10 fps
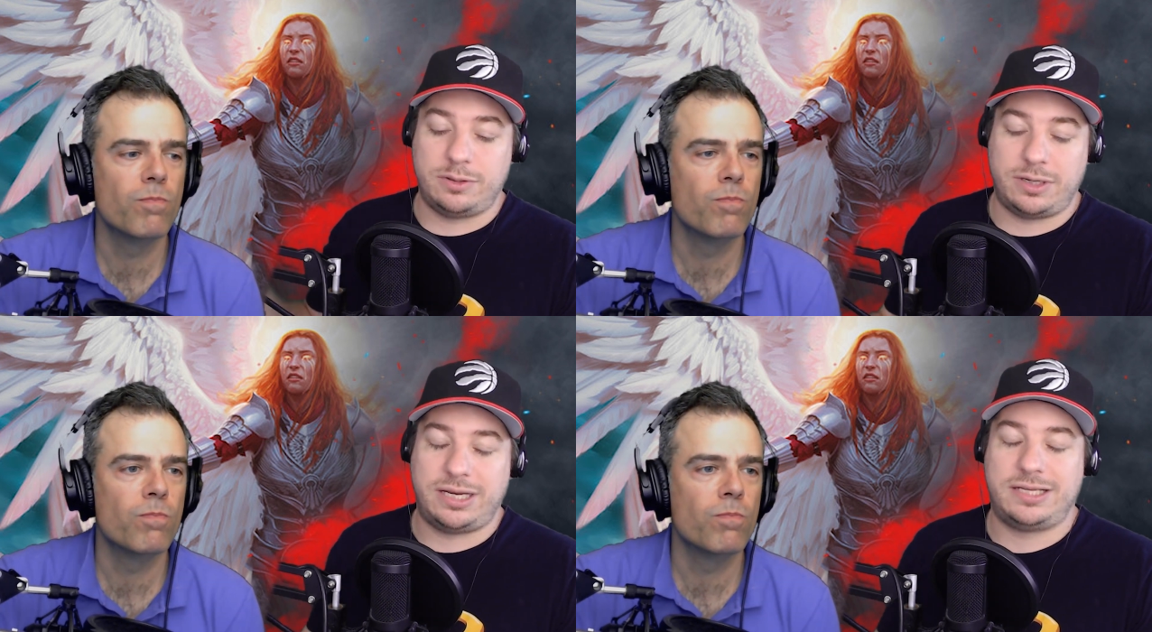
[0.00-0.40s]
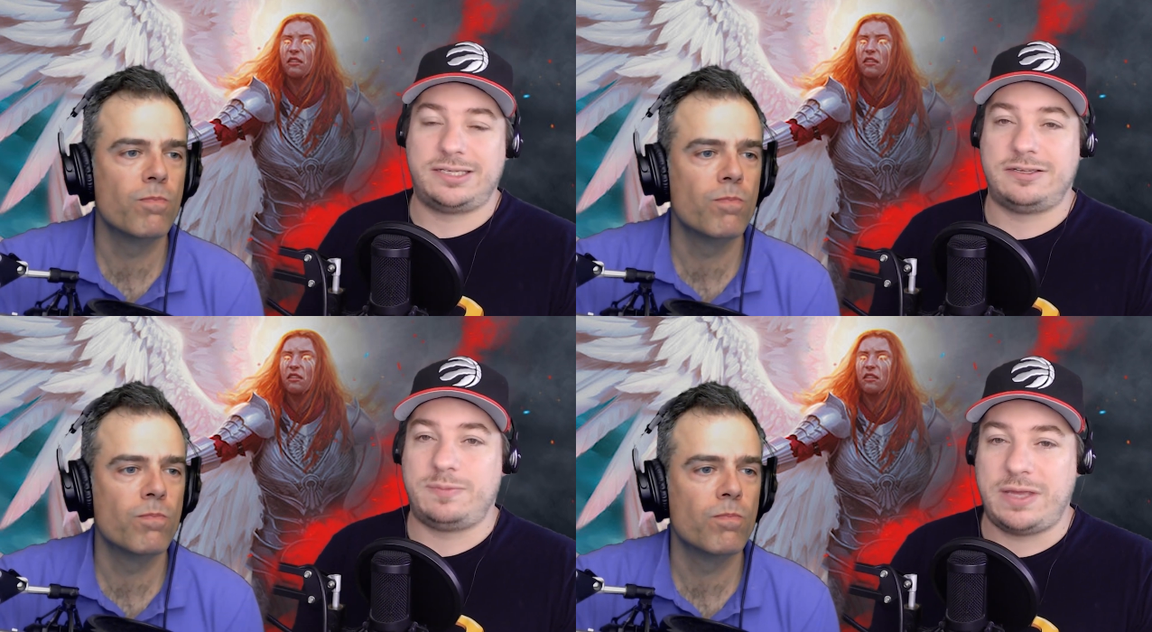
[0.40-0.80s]
Speaker 1: to do it at
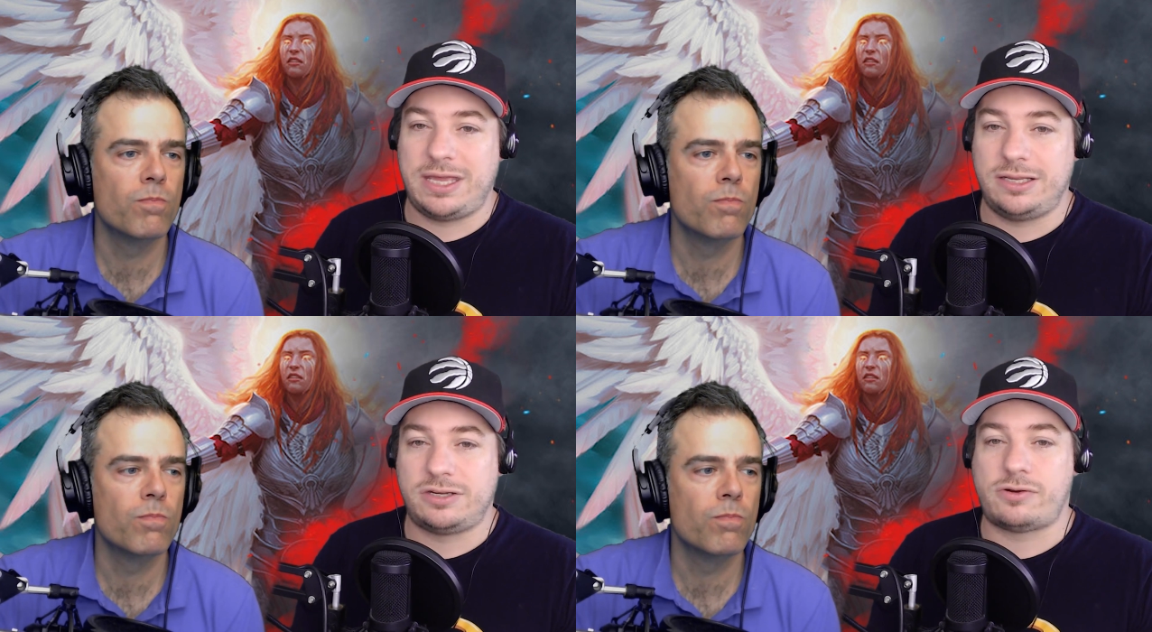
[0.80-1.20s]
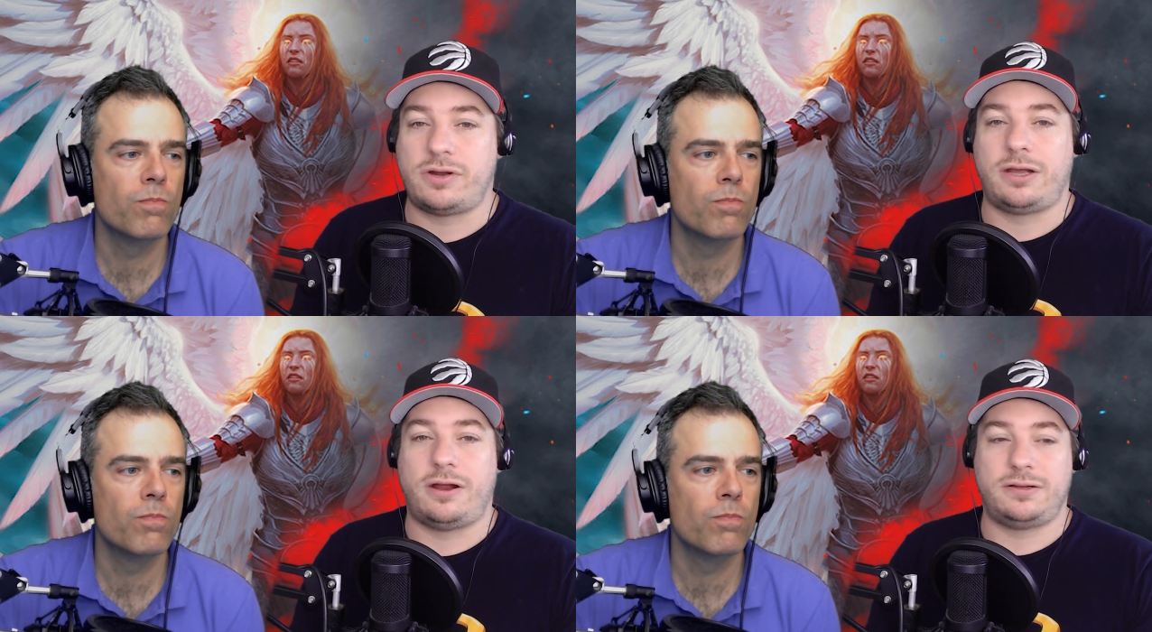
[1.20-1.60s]
instant speed. These are
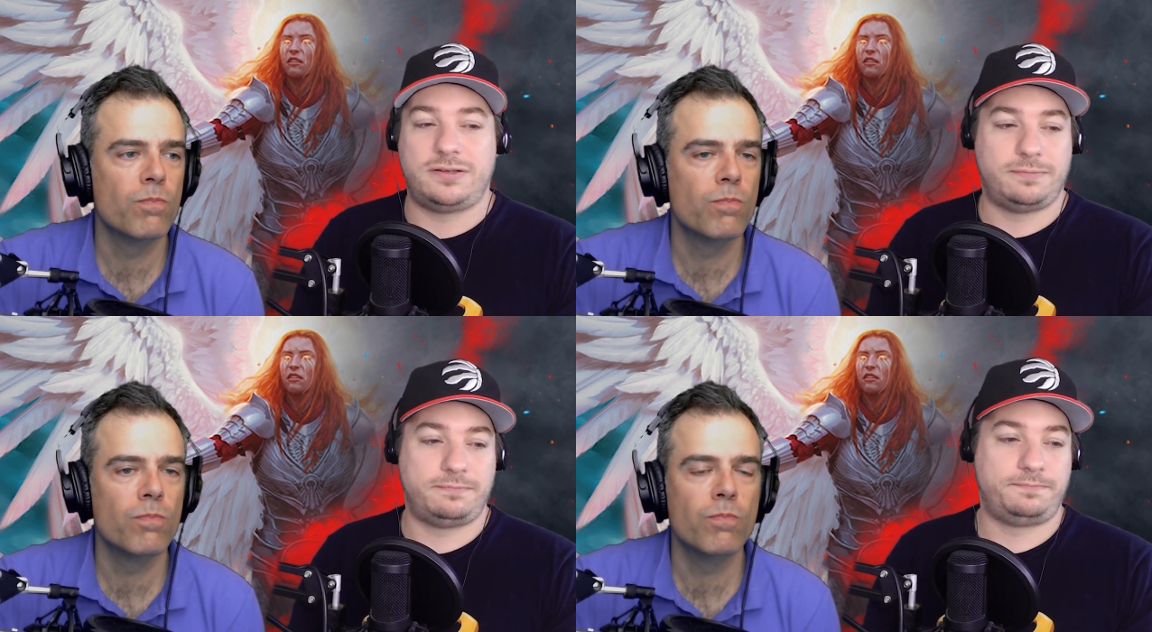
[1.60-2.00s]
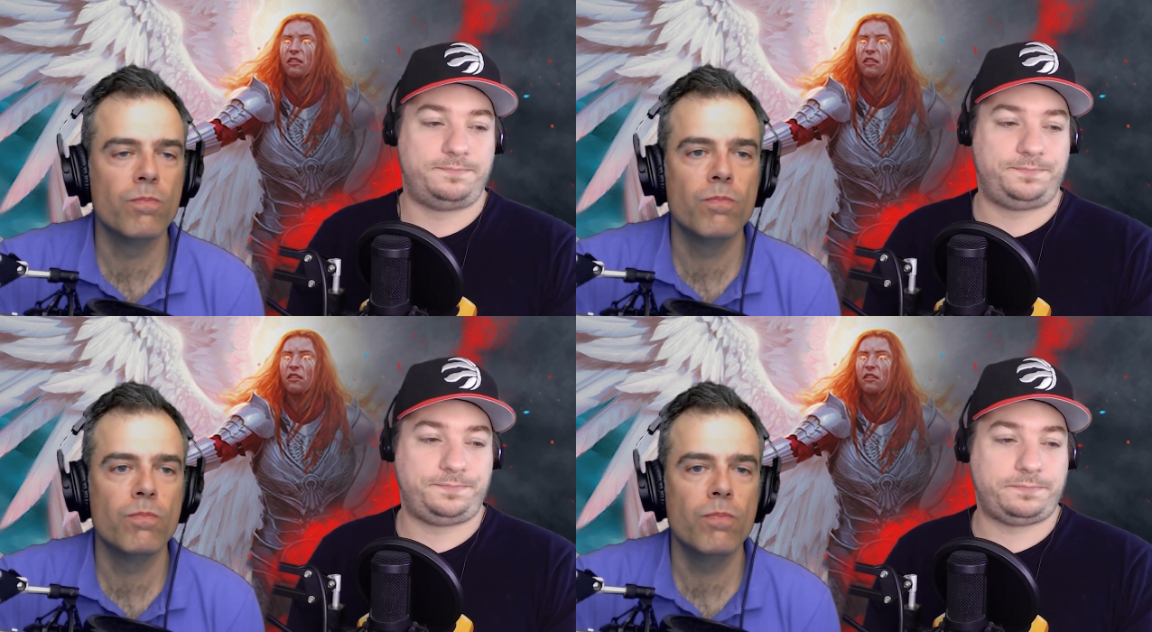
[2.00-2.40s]
great cards.
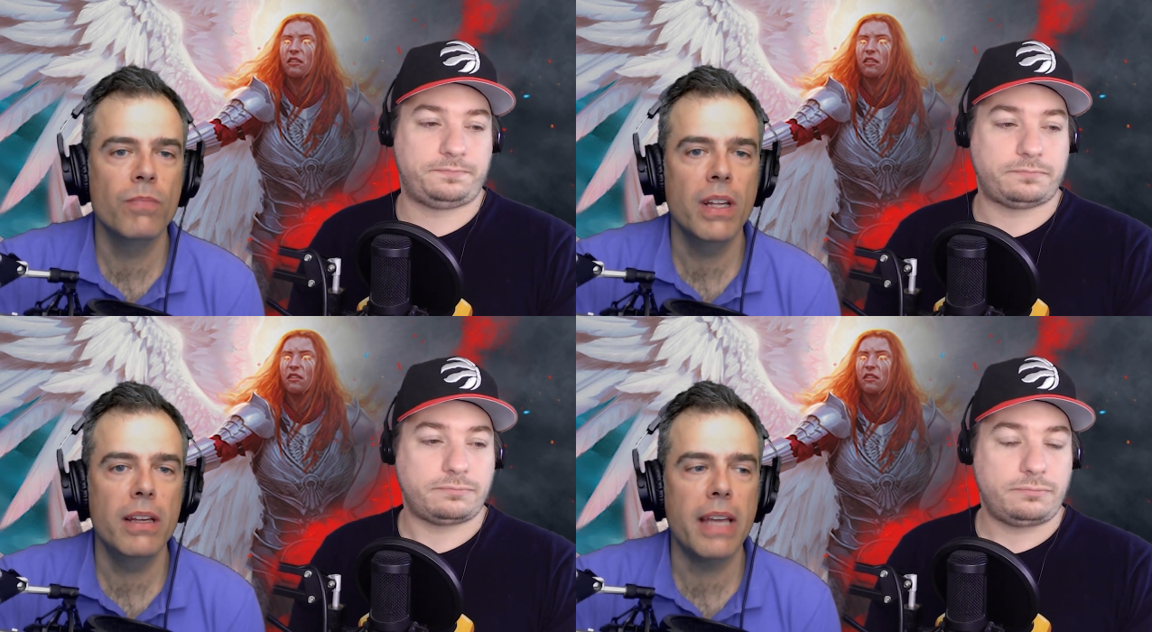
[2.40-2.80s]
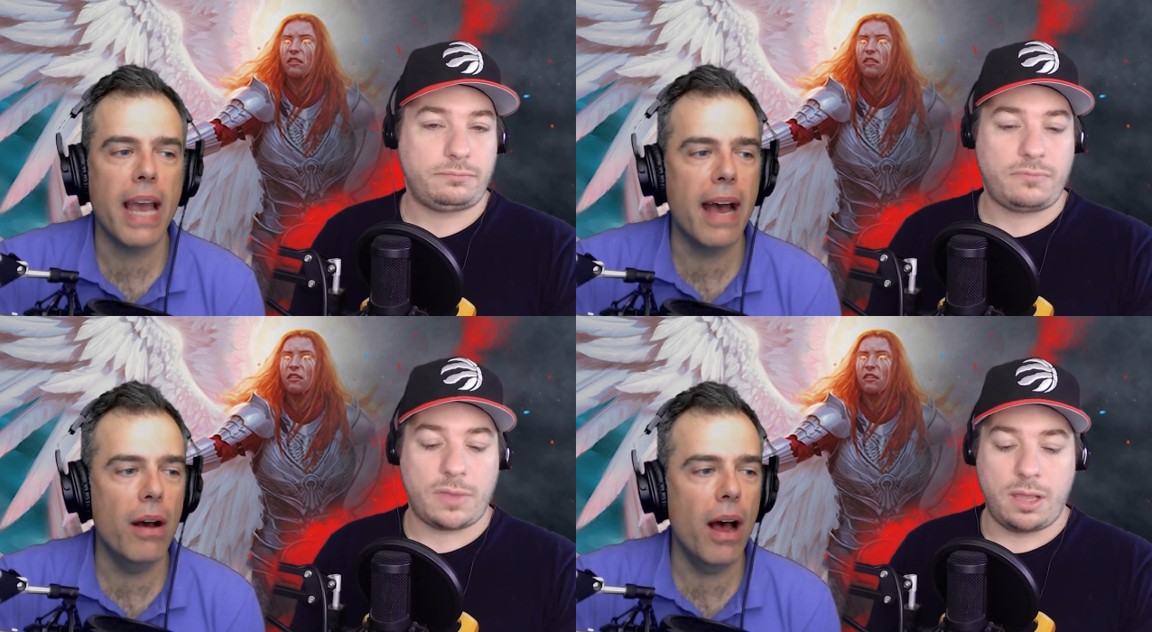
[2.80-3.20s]

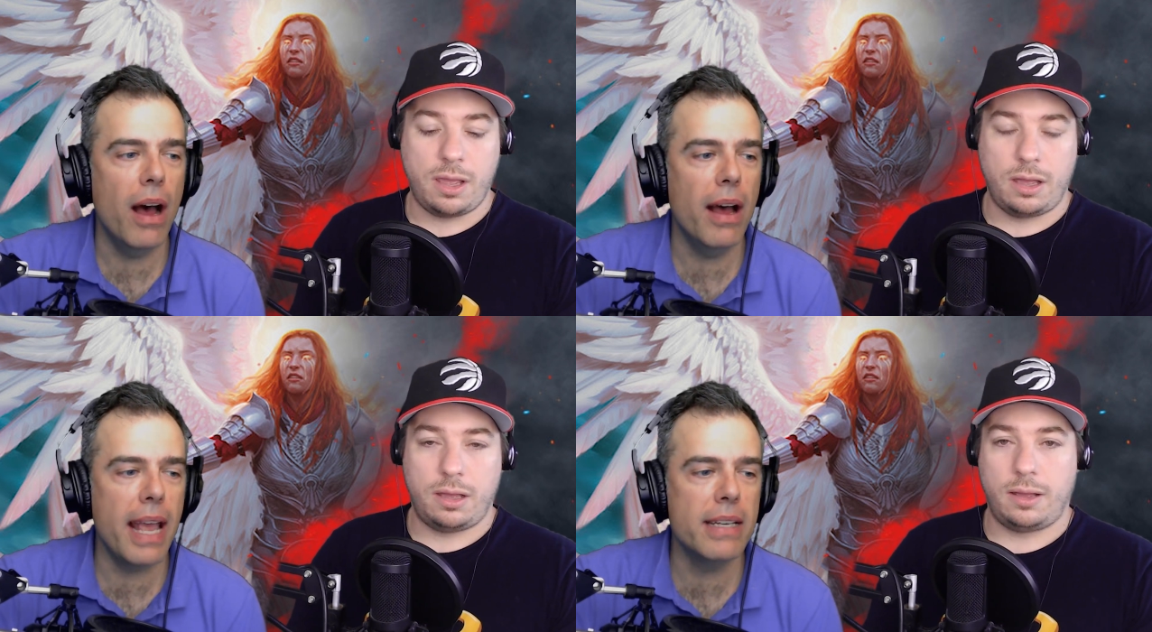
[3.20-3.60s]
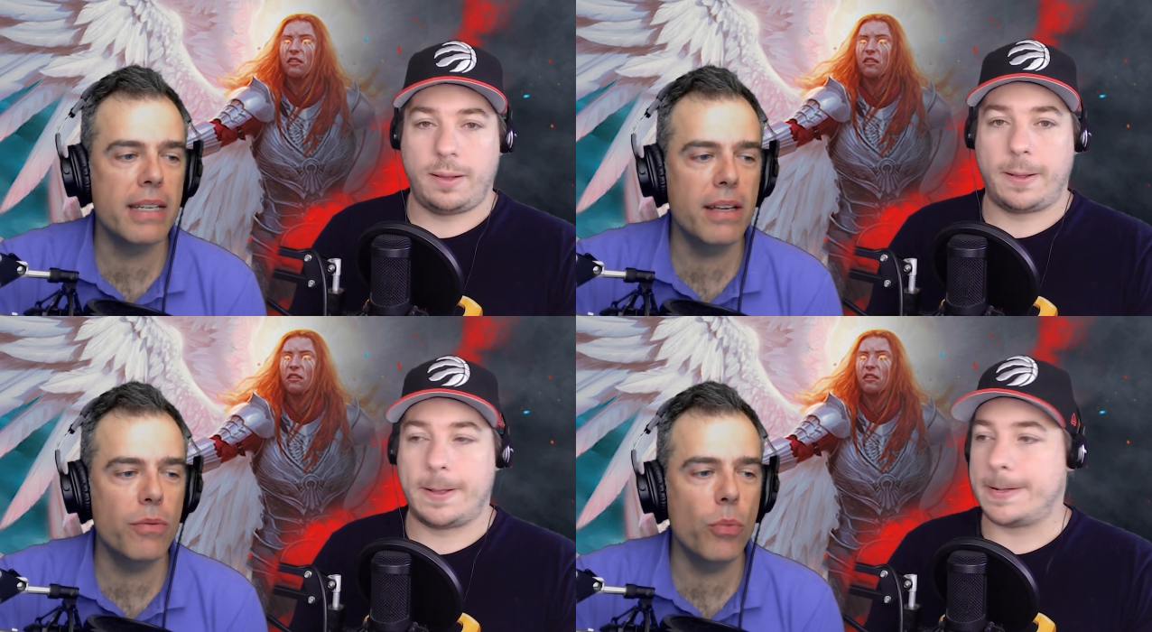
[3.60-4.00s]
Speaker 2: Yeah. Uh,
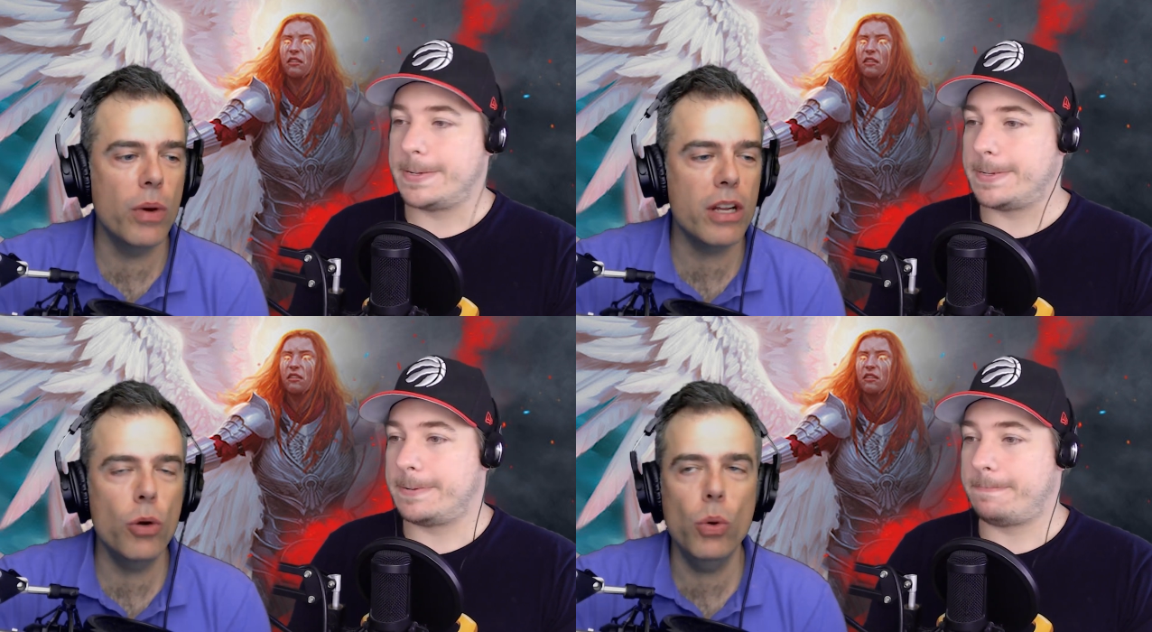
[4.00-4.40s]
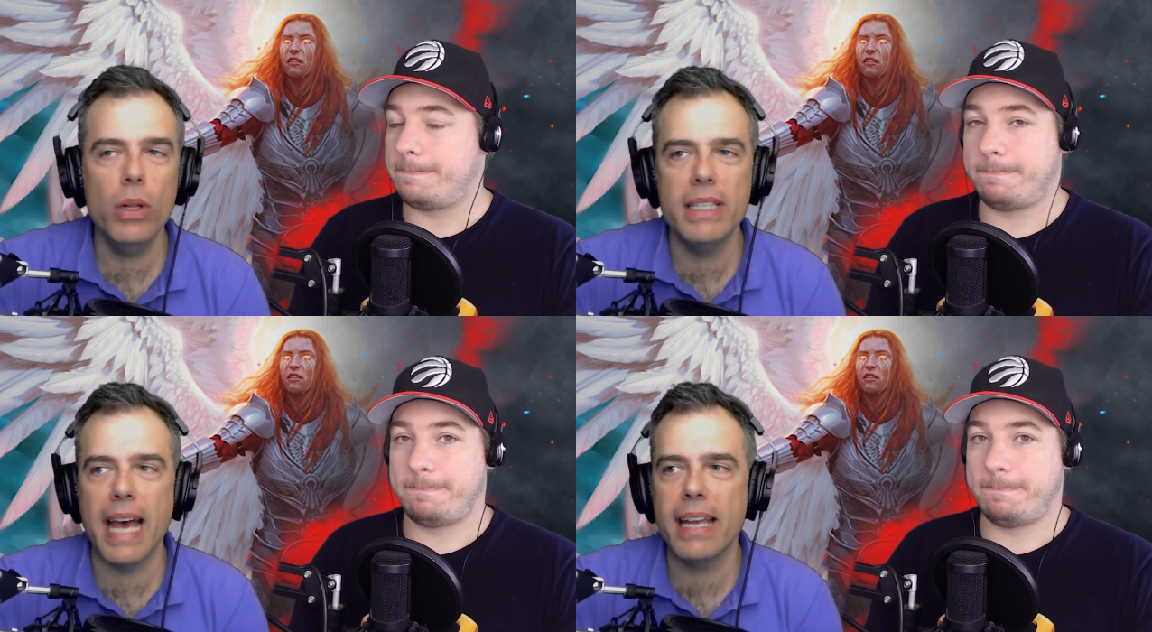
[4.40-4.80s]
Andy, what a cool
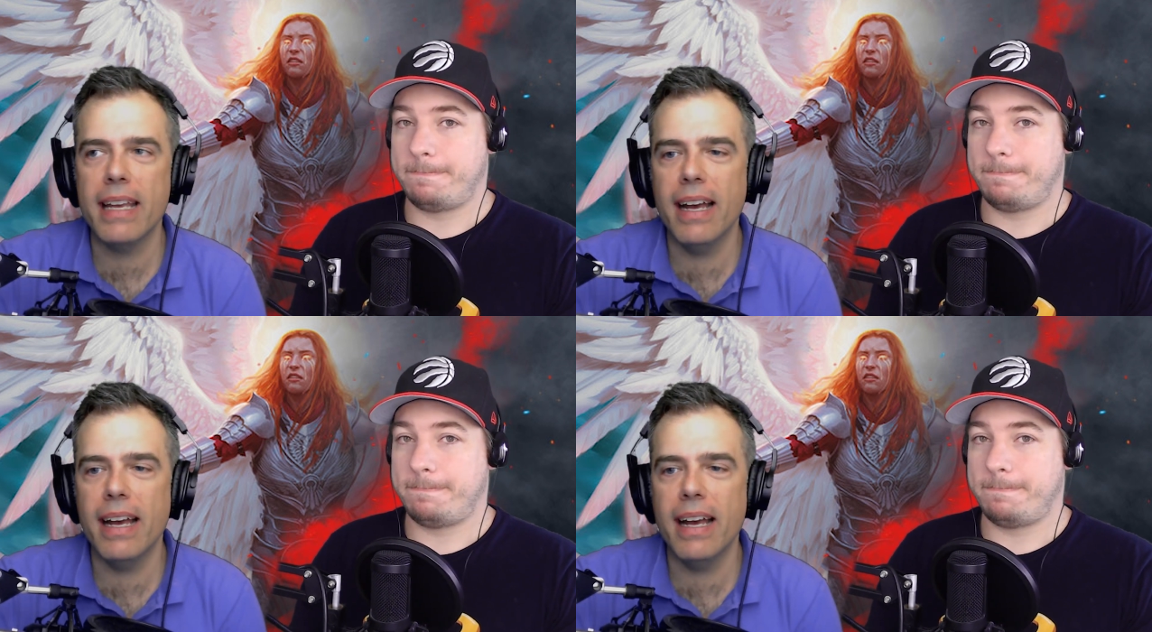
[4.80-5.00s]
deck.